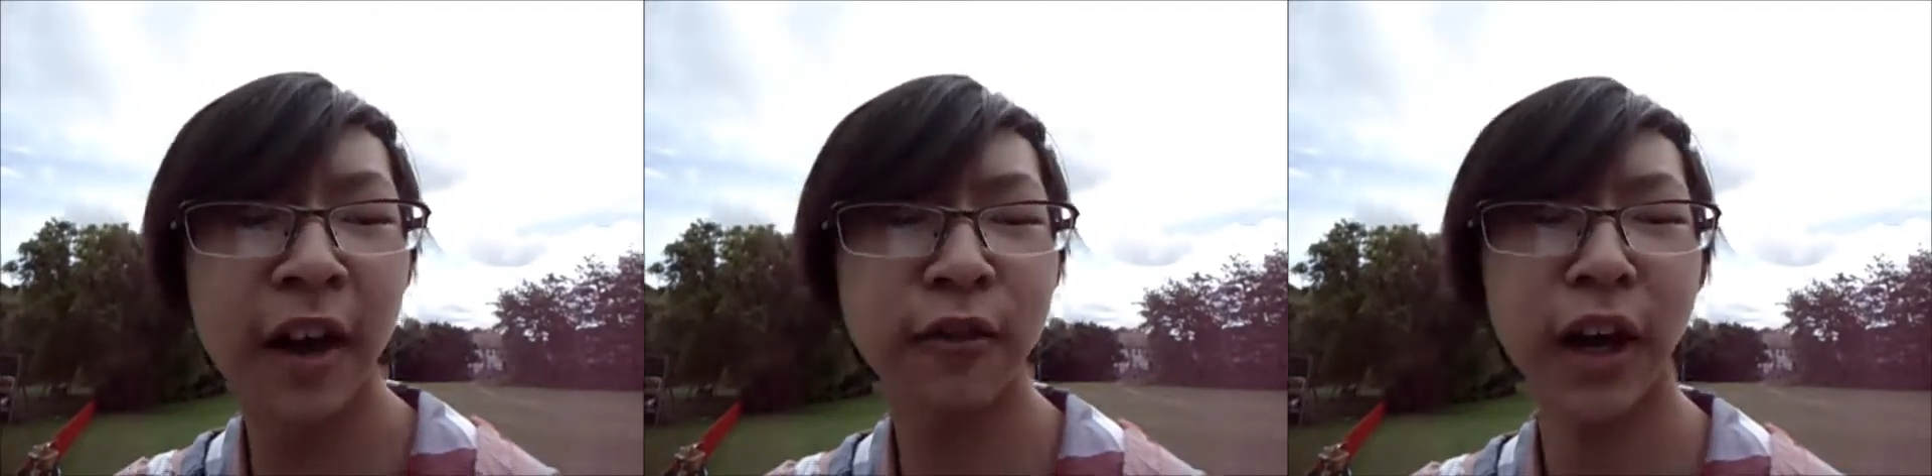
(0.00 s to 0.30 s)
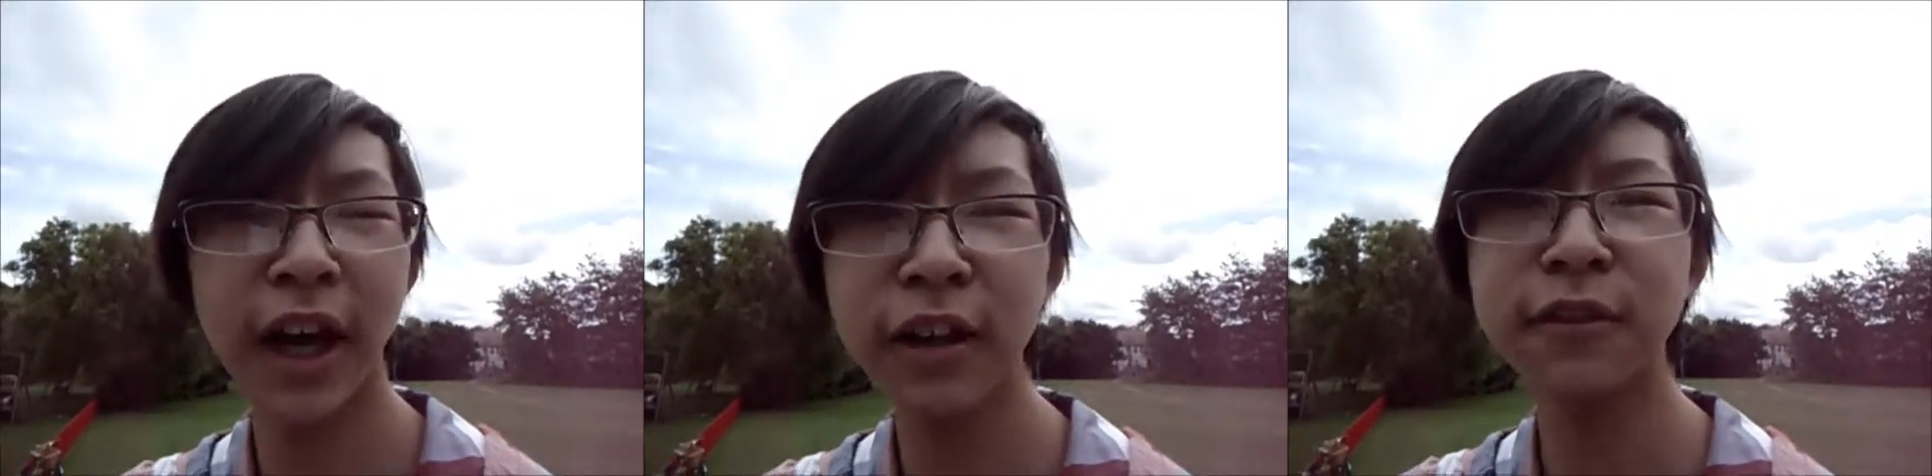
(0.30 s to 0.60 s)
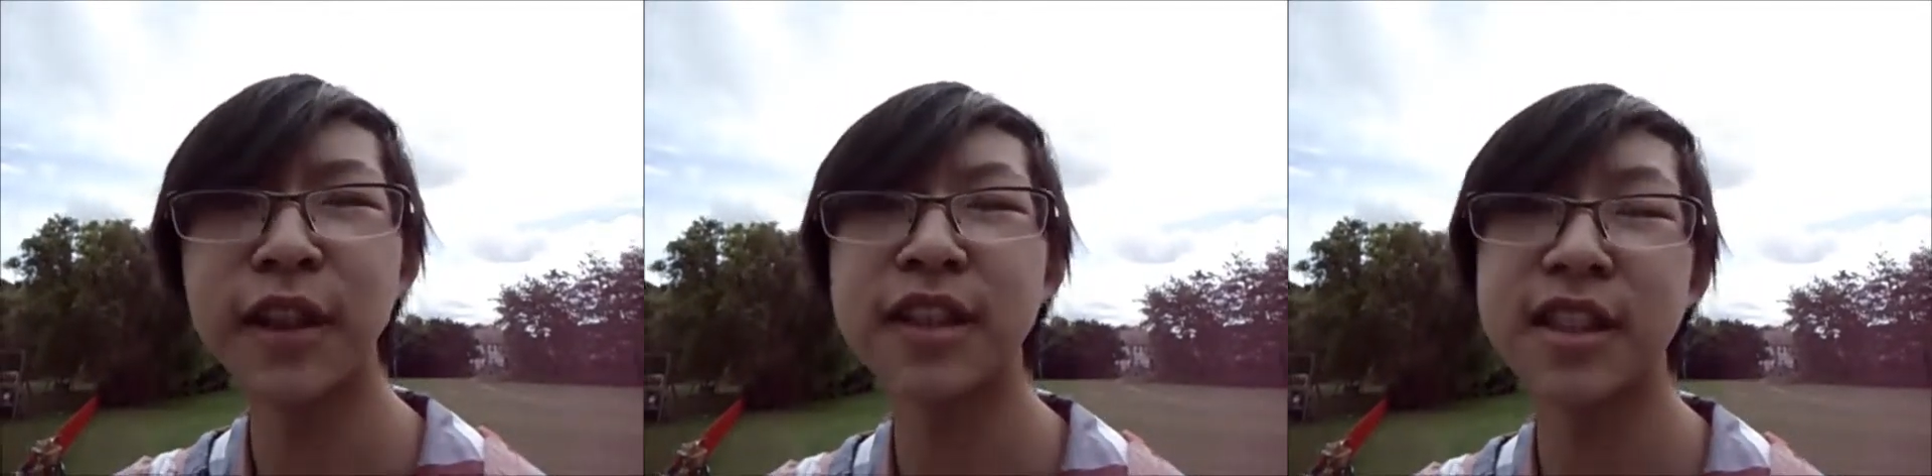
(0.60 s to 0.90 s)
for a
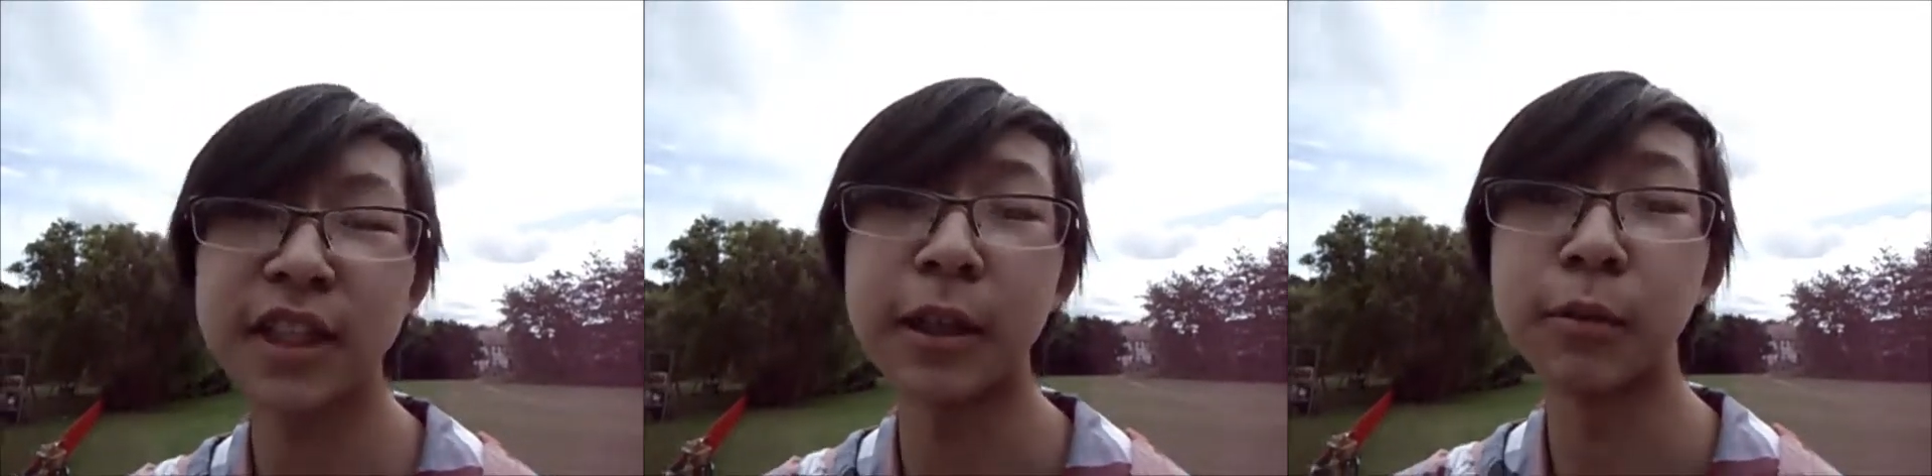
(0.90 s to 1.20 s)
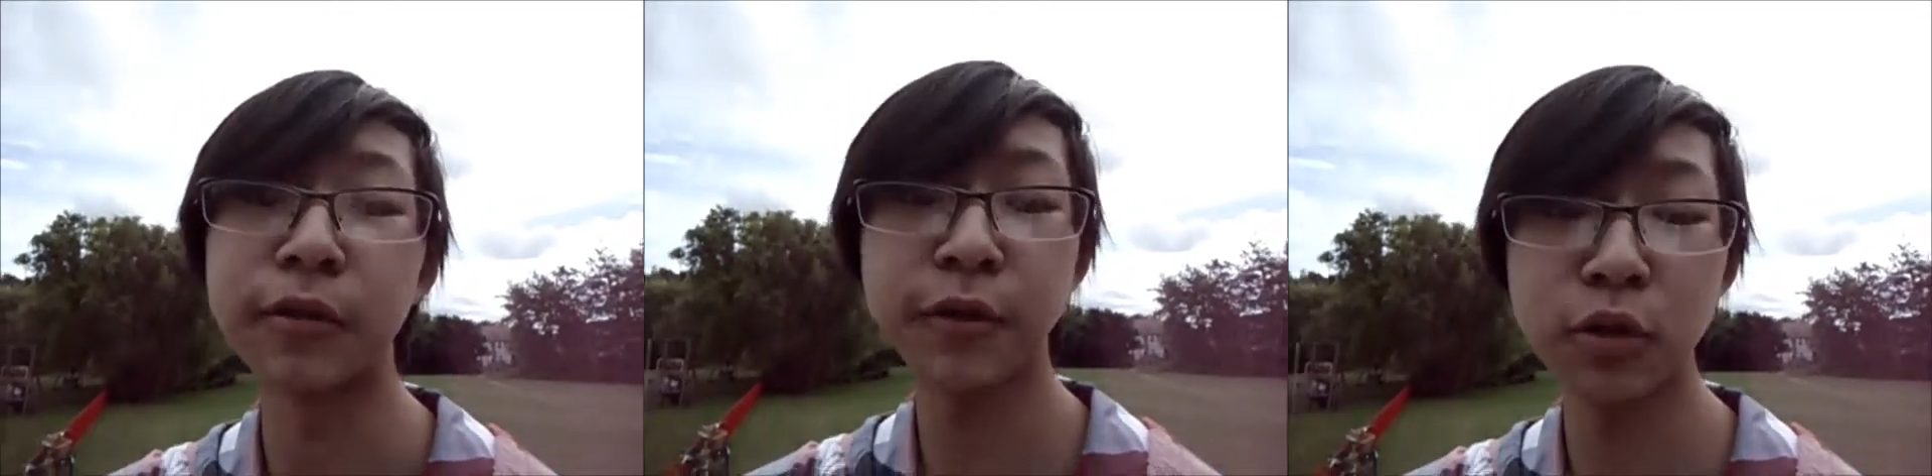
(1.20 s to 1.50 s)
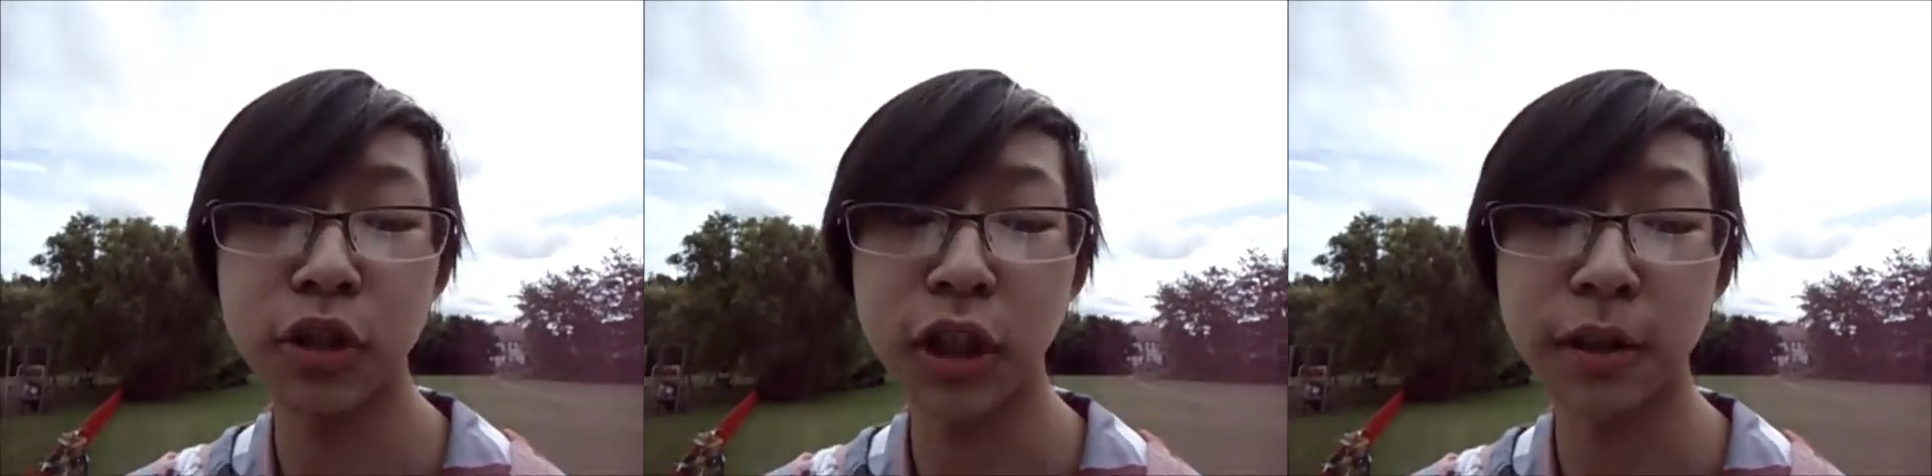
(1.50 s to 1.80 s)
healthy, sustainable
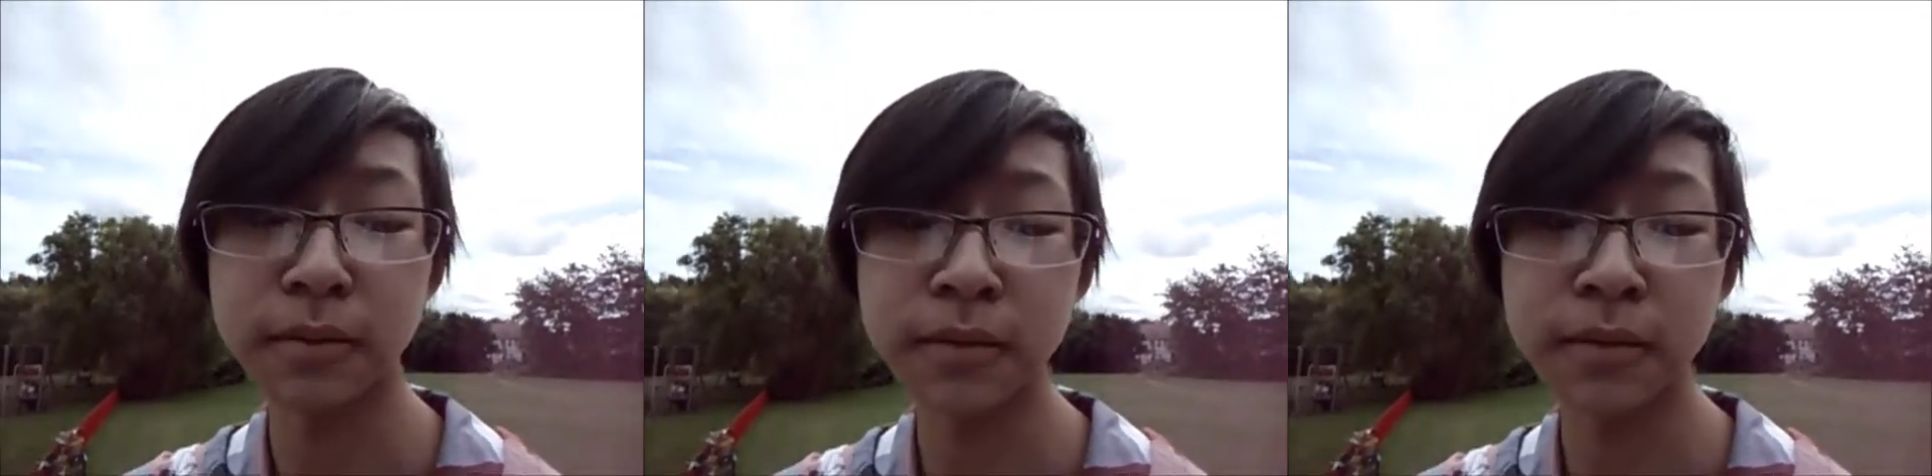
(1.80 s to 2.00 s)
future.